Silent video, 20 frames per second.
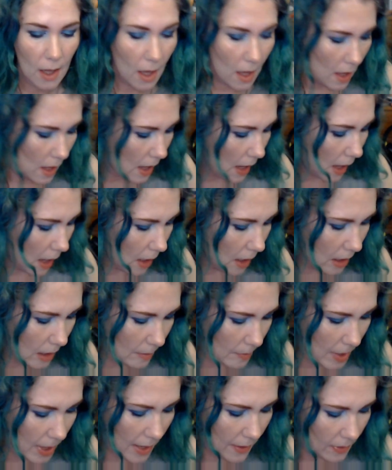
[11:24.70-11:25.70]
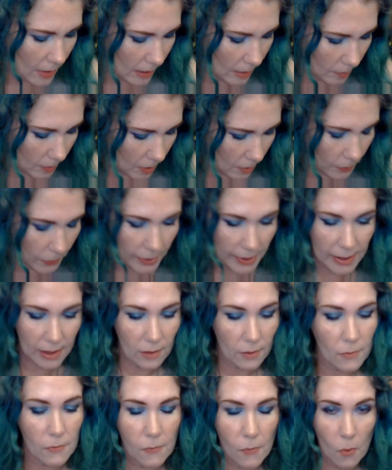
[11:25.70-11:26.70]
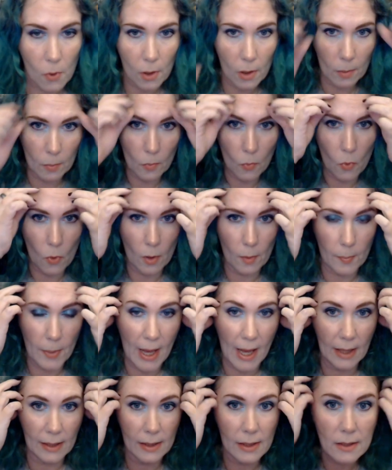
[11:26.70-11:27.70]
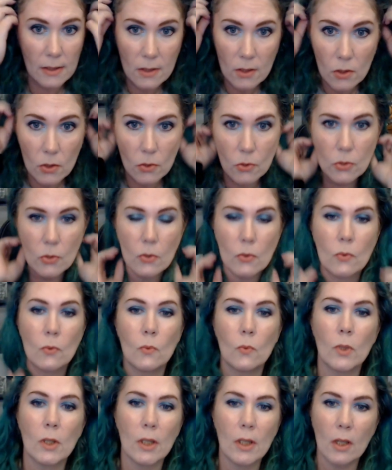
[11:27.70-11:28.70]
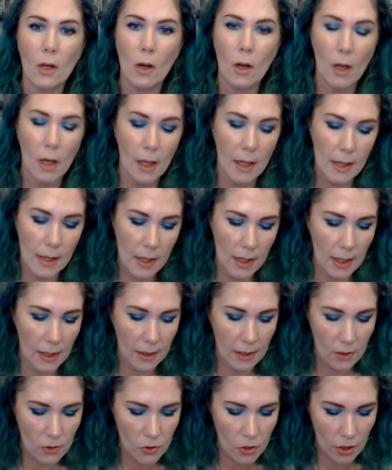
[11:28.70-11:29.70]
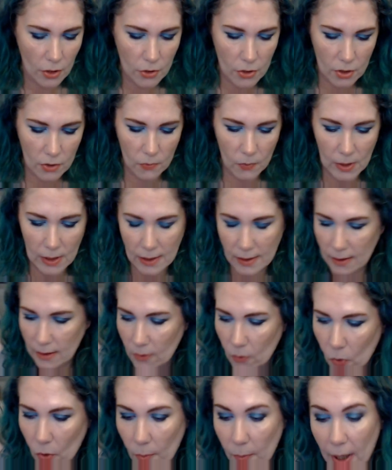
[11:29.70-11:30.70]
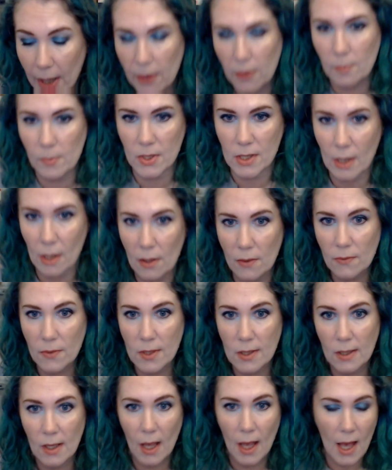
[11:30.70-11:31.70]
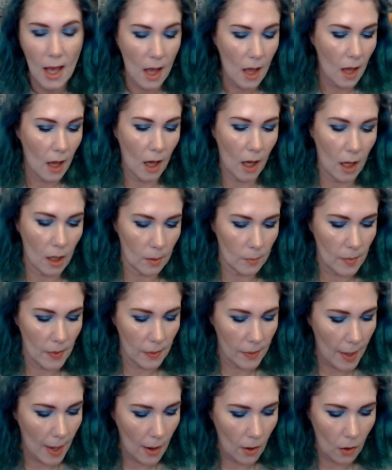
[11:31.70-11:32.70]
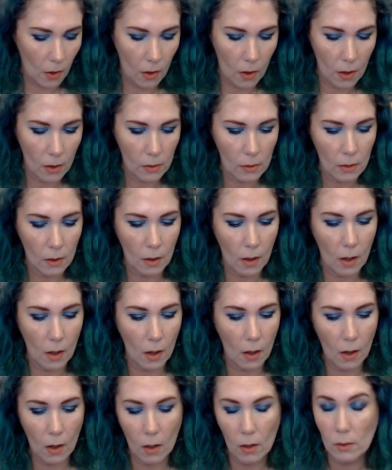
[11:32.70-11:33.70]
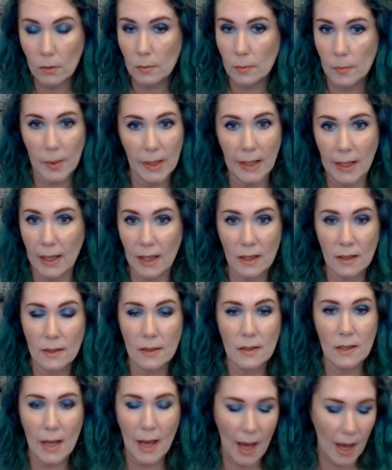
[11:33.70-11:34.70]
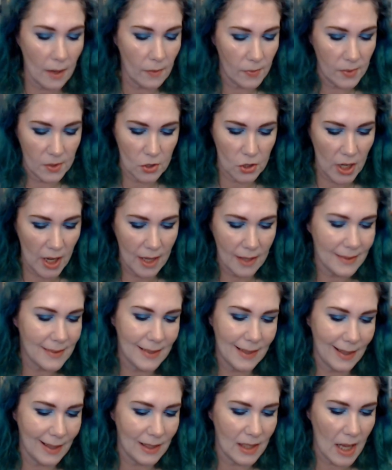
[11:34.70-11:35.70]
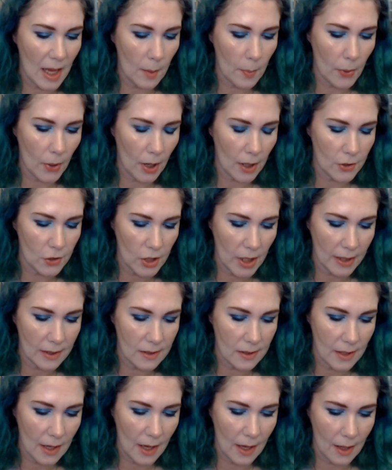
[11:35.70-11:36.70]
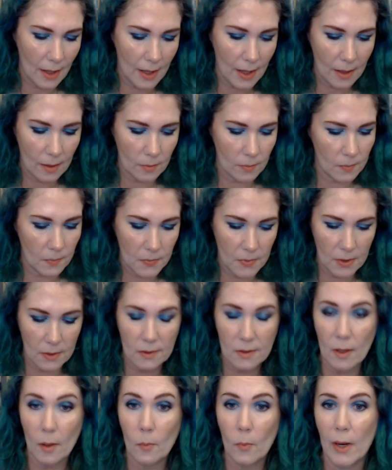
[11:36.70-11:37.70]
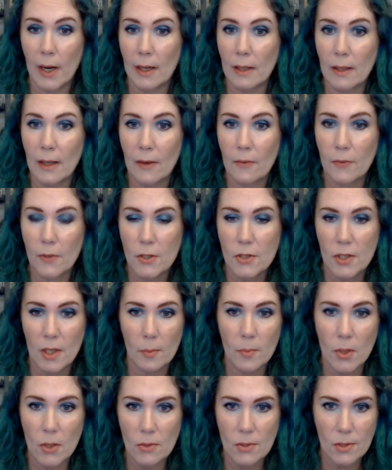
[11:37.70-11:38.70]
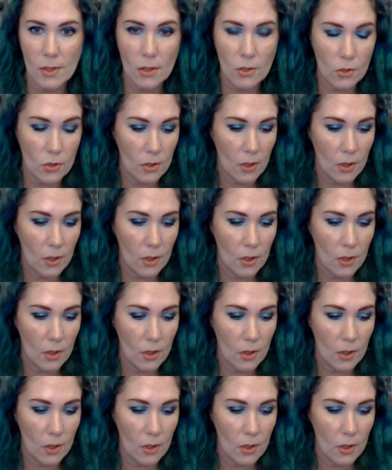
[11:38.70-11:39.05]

um, and then I'm going to bring in four more palettes to work on in conjunction with it or by themselves. Um, they are all in have shades in a project at somewhere for some usage